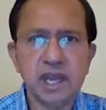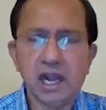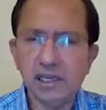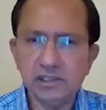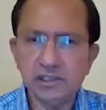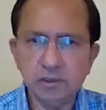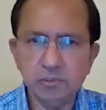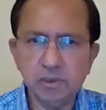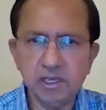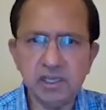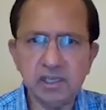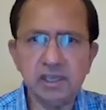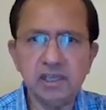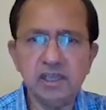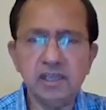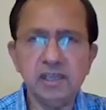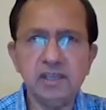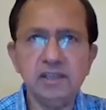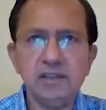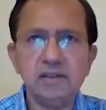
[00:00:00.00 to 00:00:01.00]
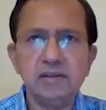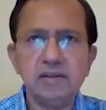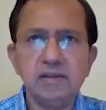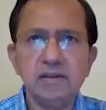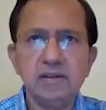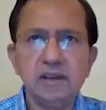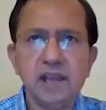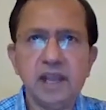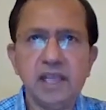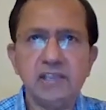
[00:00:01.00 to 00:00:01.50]
Ultimately,
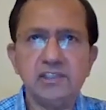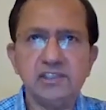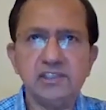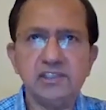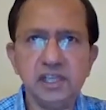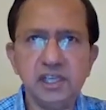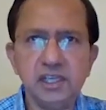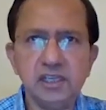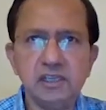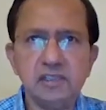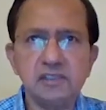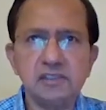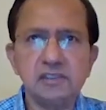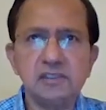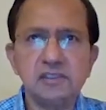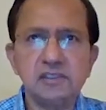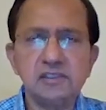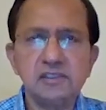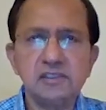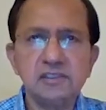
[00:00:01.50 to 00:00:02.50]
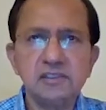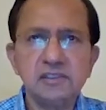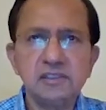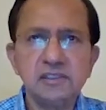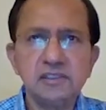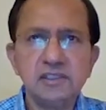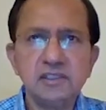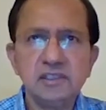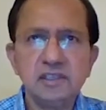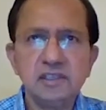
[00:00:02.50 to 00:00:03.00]
as leaders,
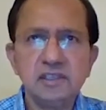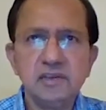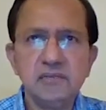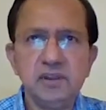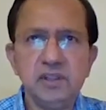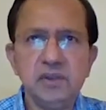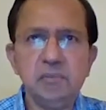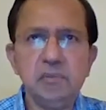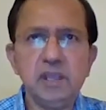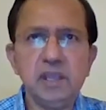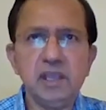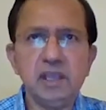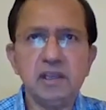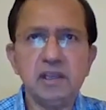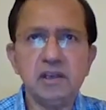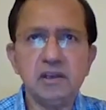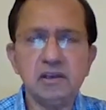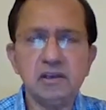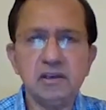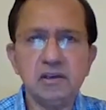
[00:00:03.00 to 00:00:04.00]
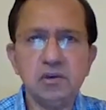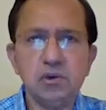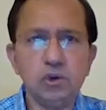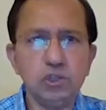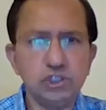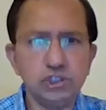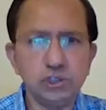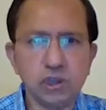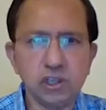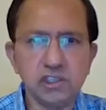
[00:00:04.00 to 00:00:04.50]
we make
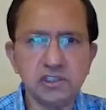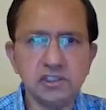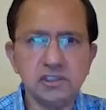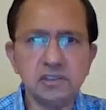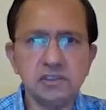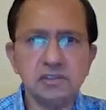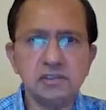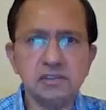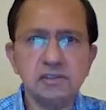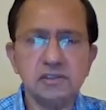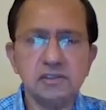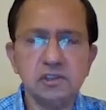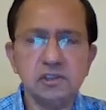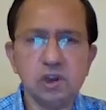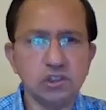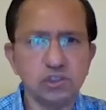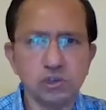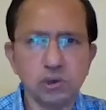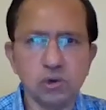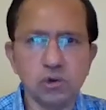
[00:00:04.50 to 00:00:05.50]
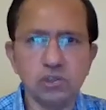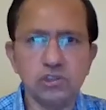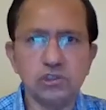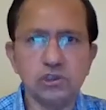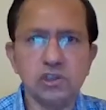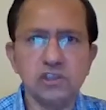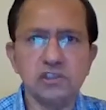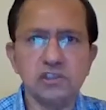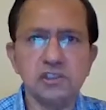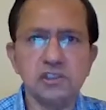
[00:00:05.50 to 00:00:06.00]
good choices, not so good
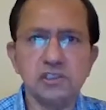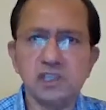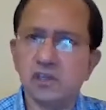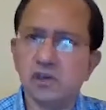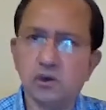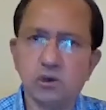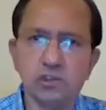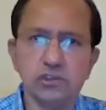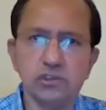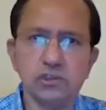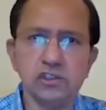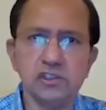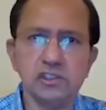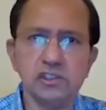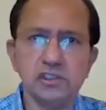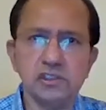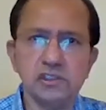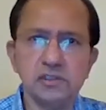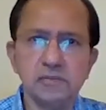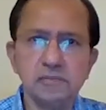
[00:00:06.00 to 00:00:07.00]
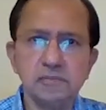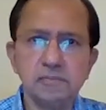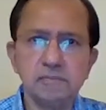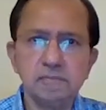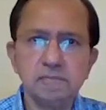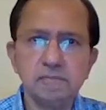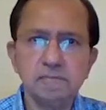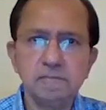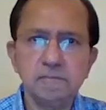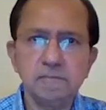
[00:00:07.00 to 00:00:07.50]
choices, and wrong choices.
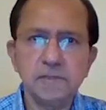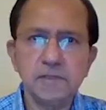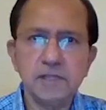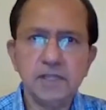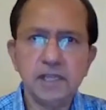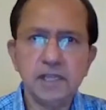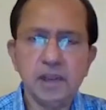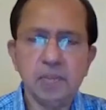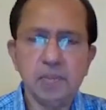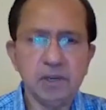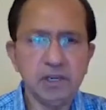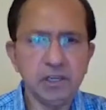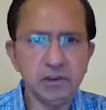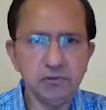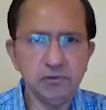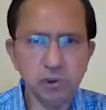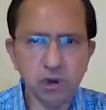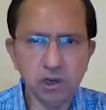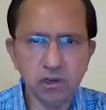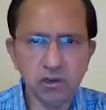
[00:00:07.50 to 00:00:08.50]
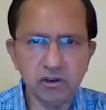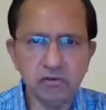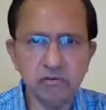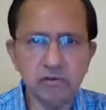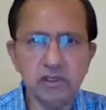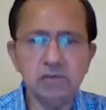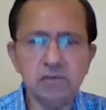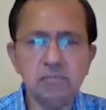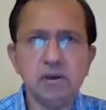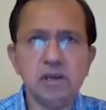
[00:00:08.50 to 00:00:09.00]
But if you are
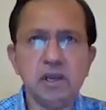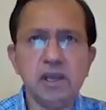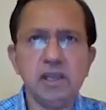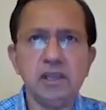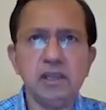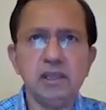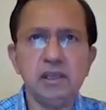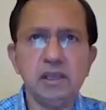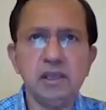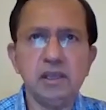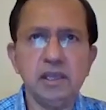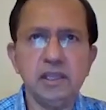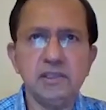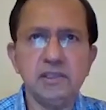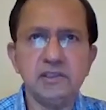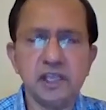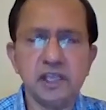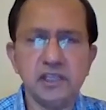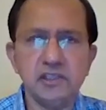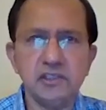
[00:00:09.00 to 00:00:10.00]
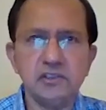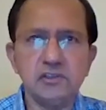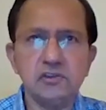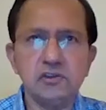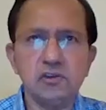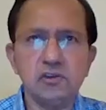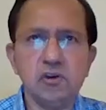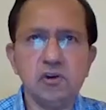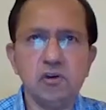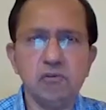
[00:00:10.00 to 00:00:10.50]
driven by a
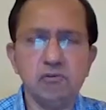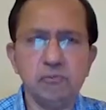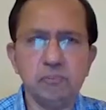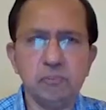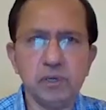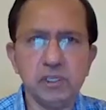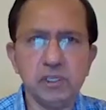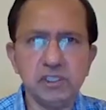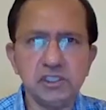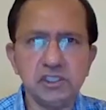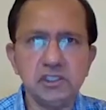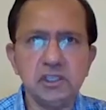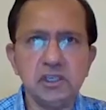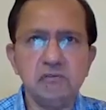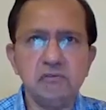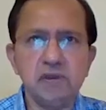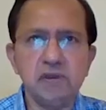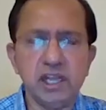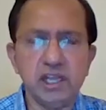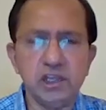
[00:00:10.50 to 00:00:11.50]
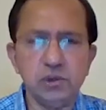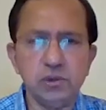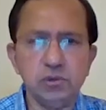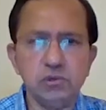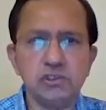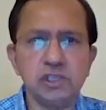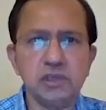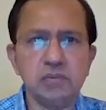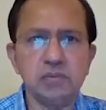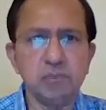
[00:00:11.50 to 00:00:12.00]
sense of personal
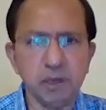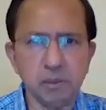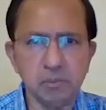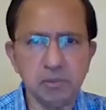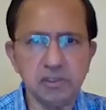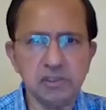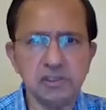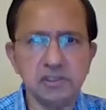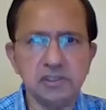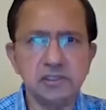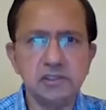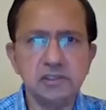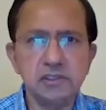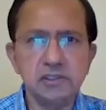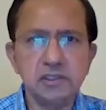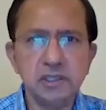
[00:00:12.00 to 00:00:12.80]
values and purpose,